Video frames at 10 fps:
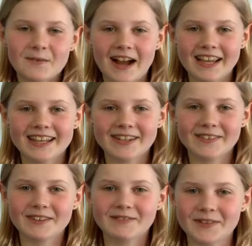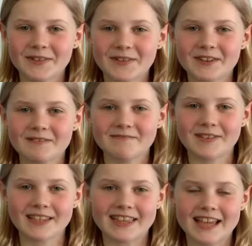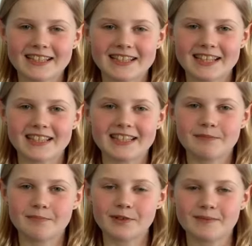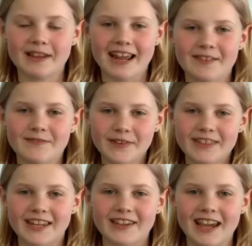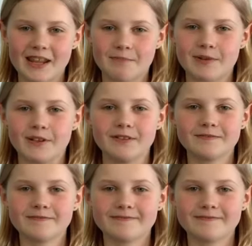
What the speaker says: Why can you eat food, but then since poo is made out of food, then you can't eat poo?